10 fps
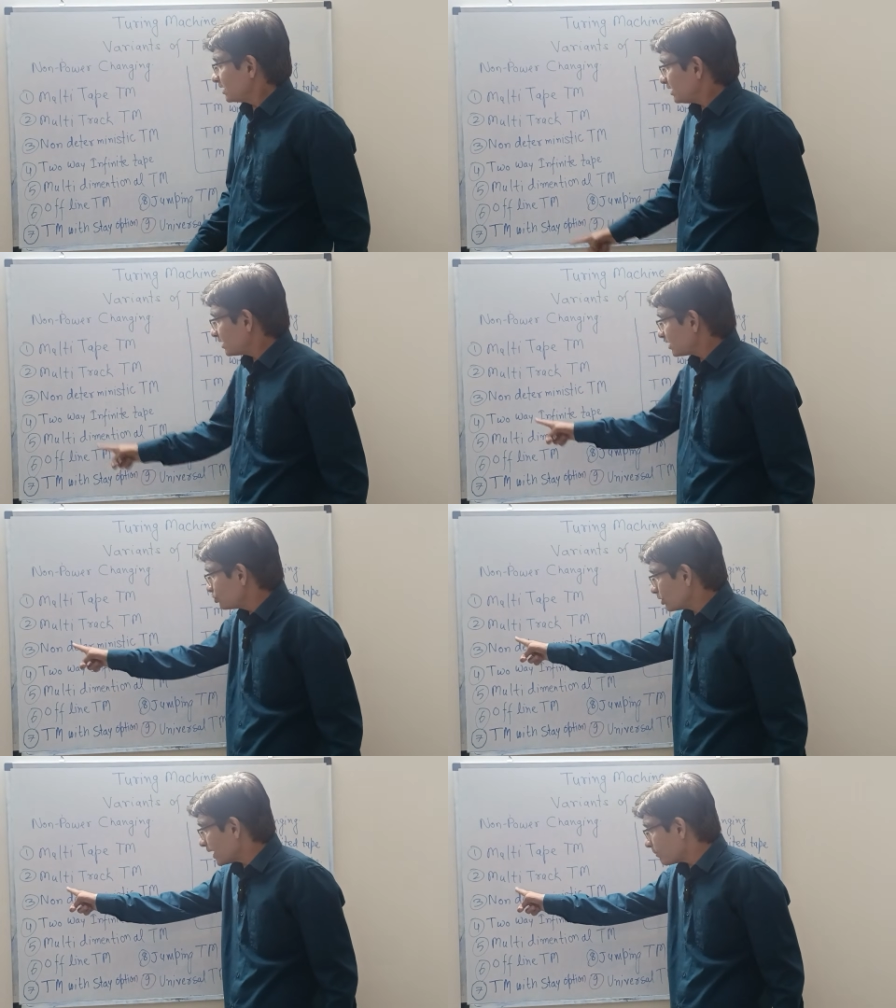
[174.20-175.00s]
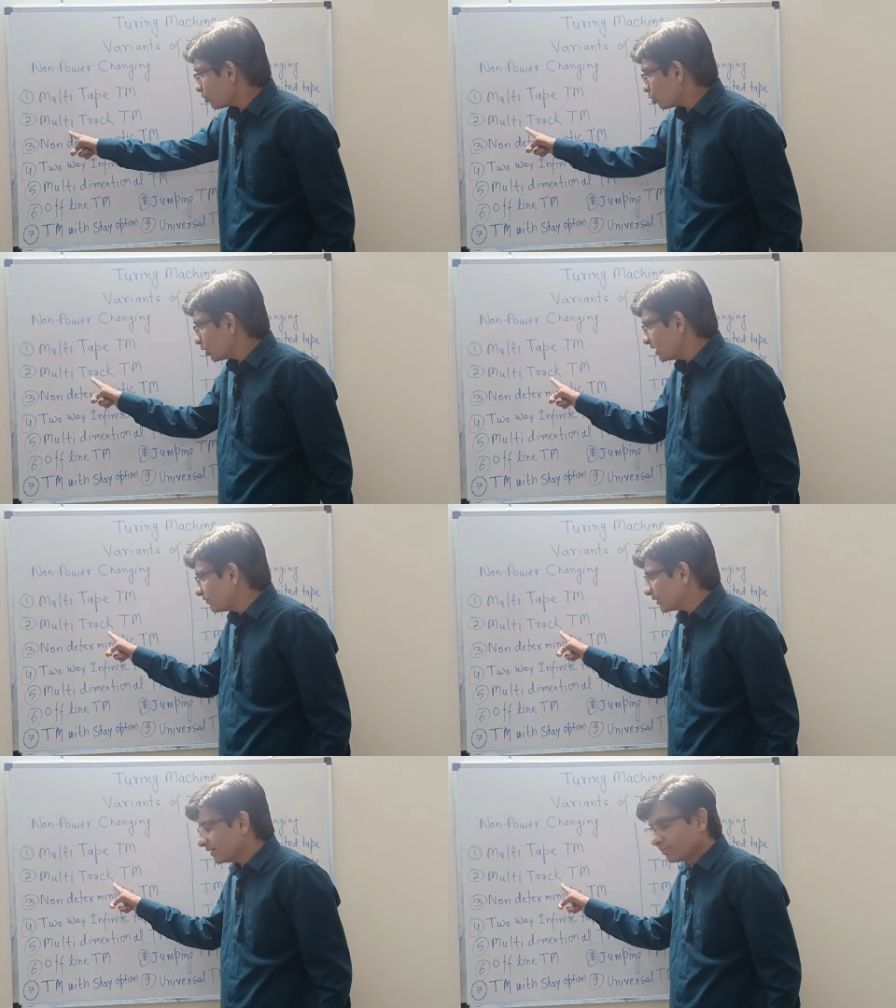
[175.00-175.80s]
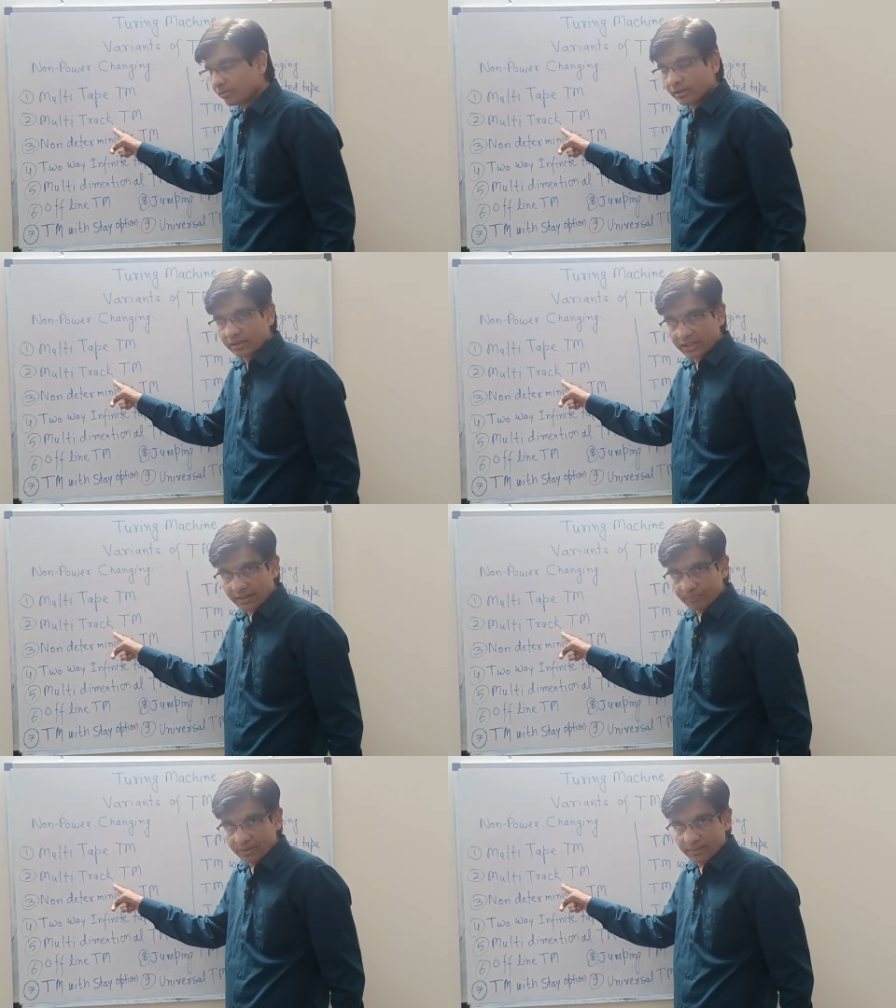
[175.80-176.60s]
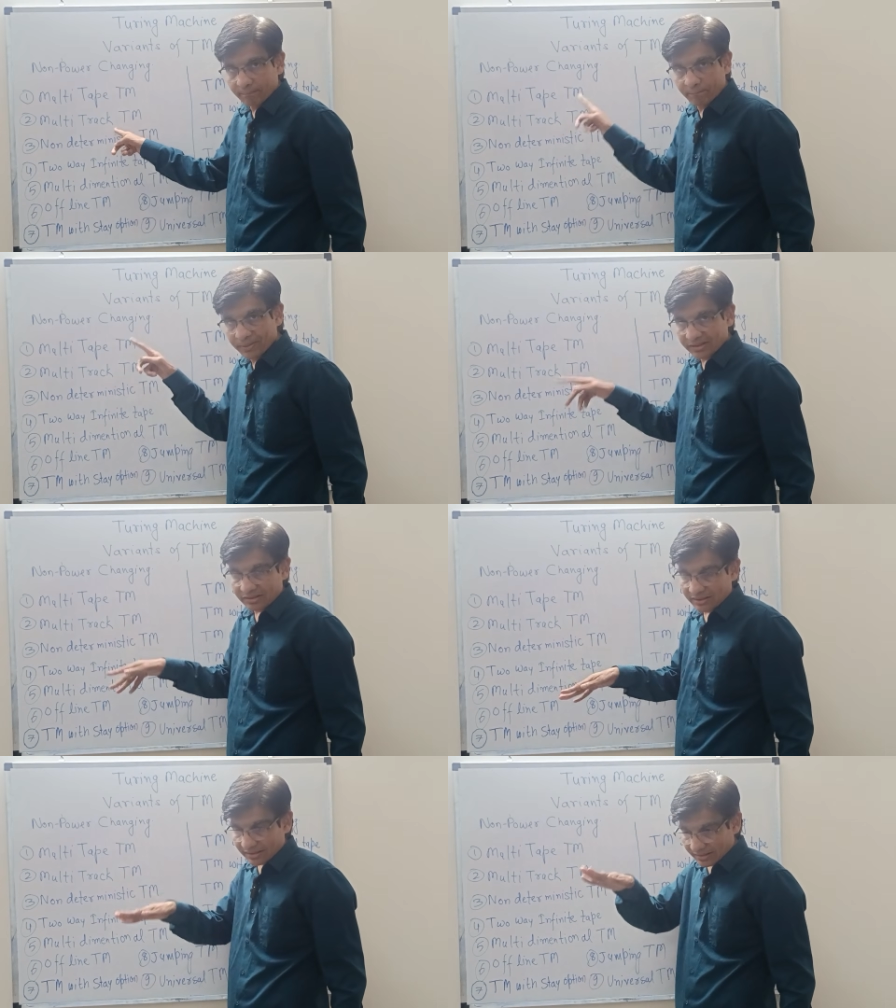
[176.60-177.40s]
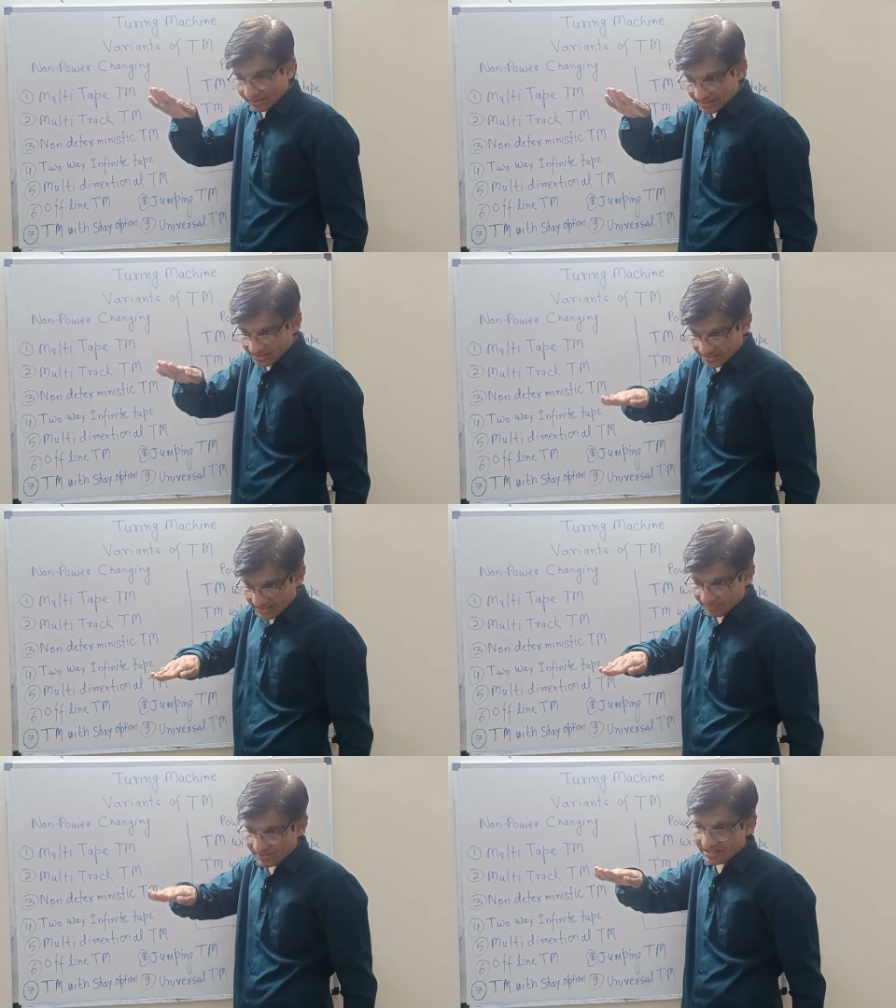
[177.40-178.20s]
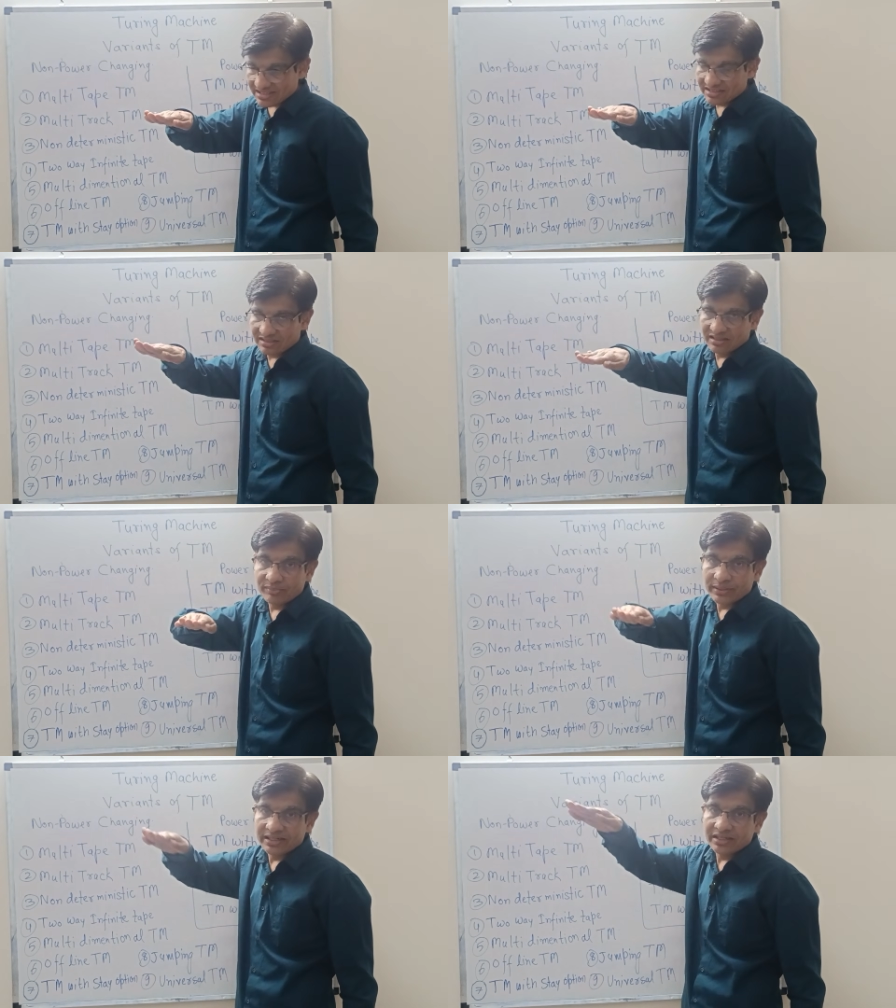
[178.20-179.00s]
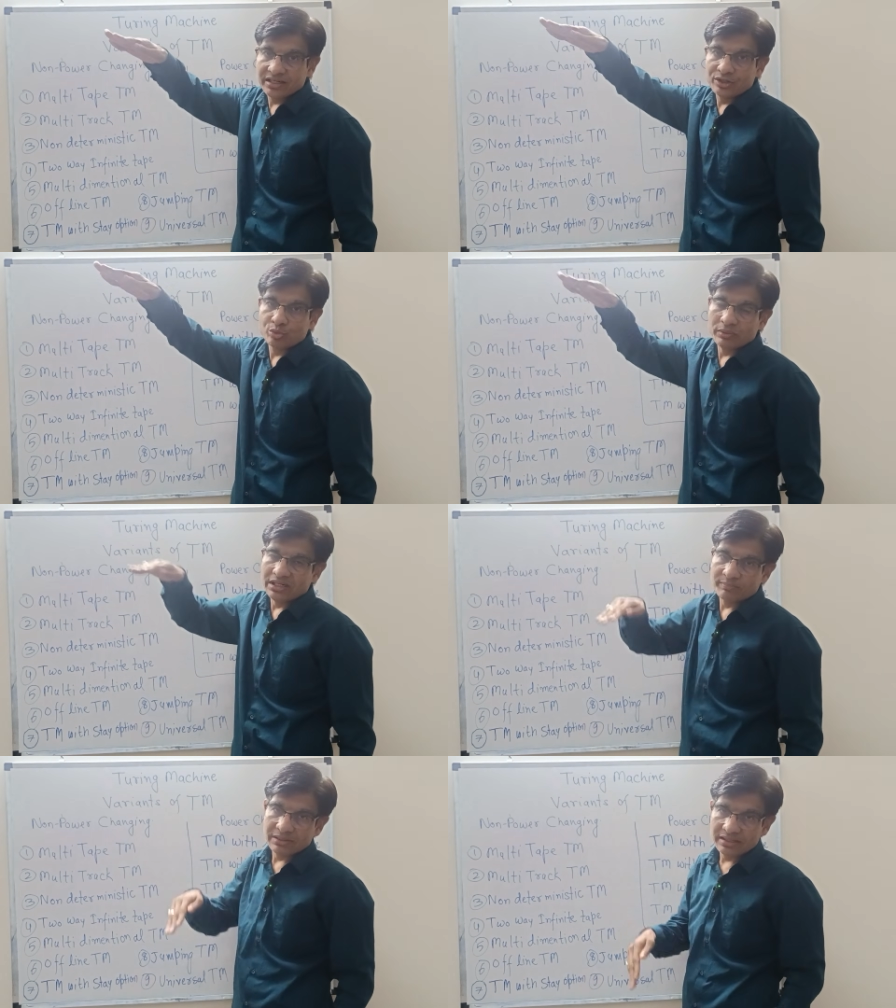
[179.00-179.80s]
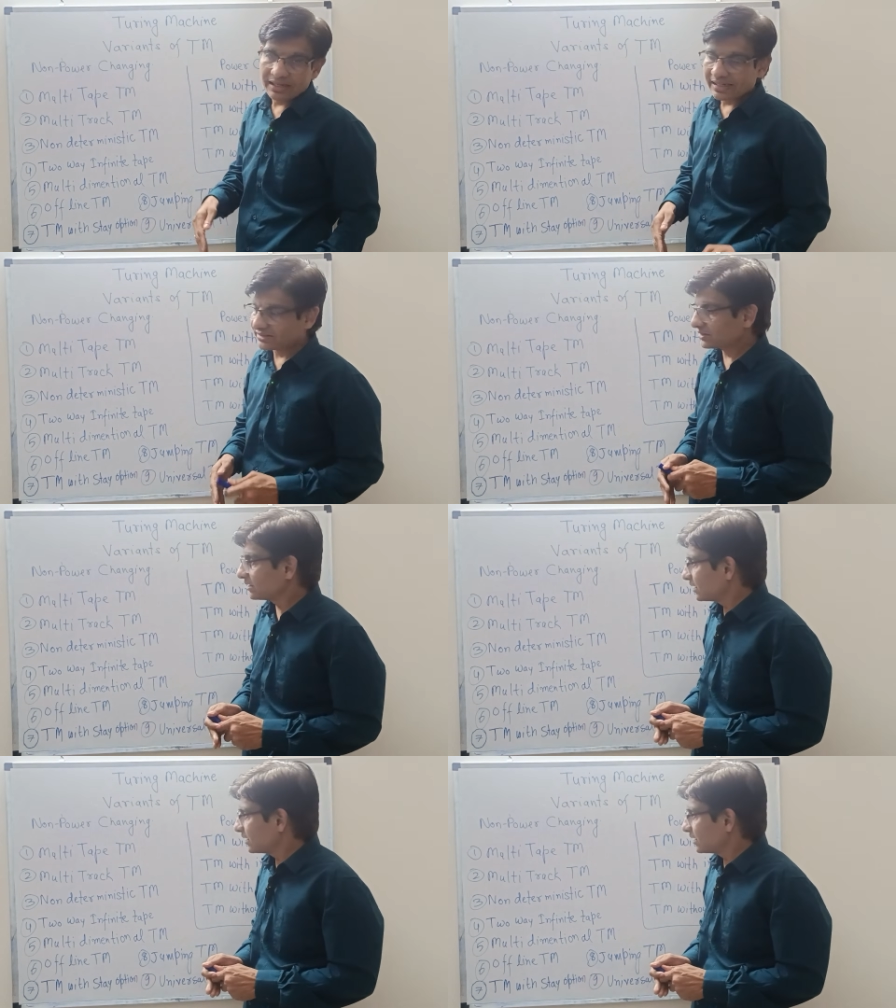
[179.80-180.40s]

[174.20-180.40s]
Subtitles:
Here you have only one tape, but this tape is divided into multiple tracks